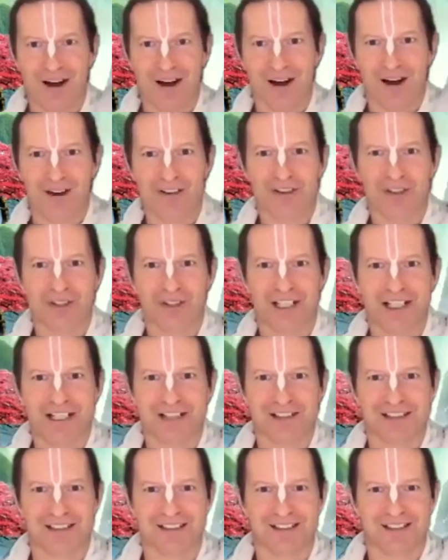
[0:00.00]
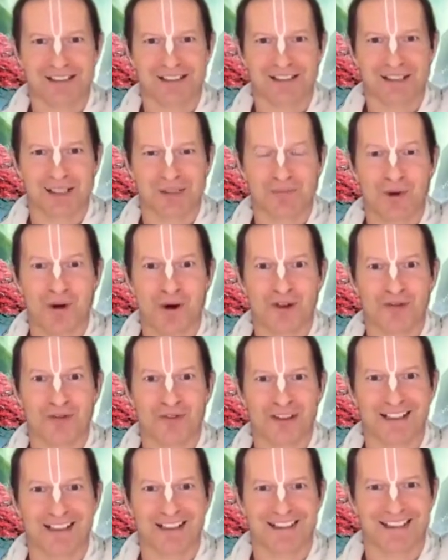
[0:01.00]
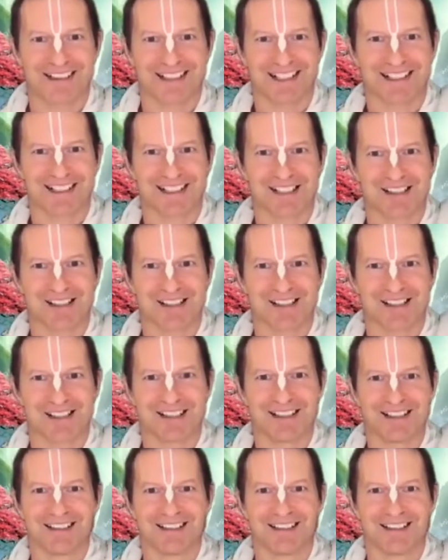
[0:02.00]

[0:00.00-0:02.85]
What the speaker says: onto his small finger like this.